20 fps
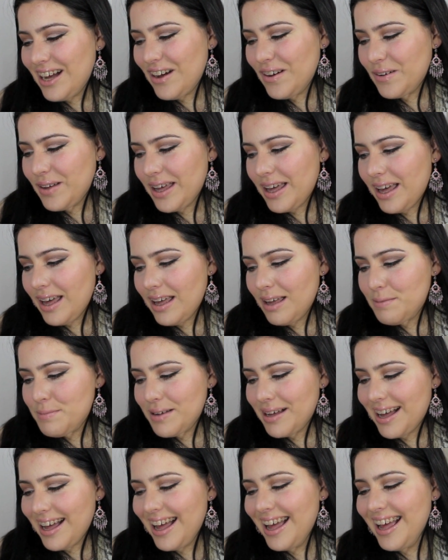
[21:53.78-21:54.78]
Okay.
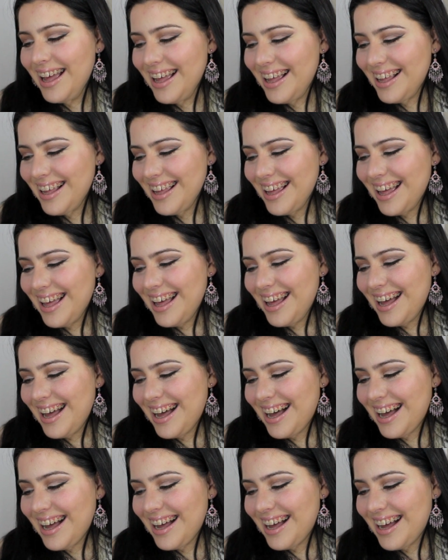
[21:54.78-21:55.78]

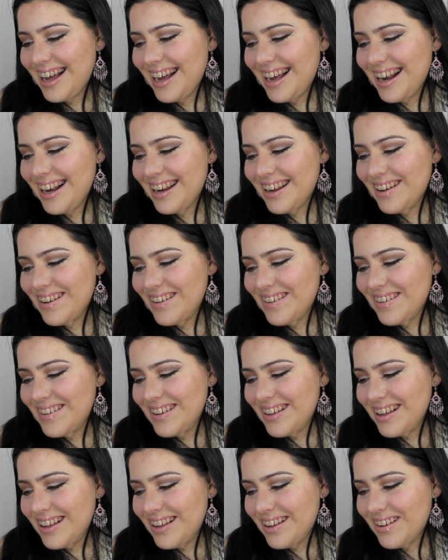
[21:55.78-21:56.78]
Haha, I
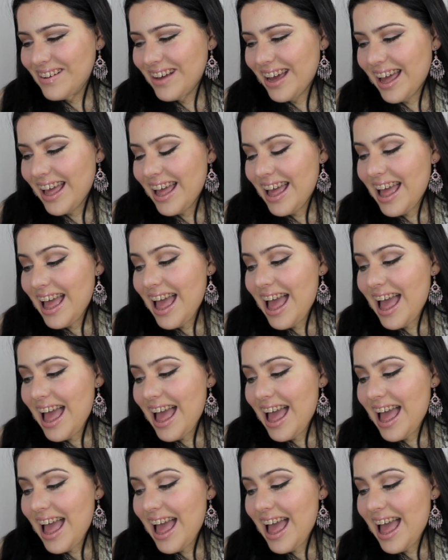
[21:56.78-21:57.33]
know. Okay.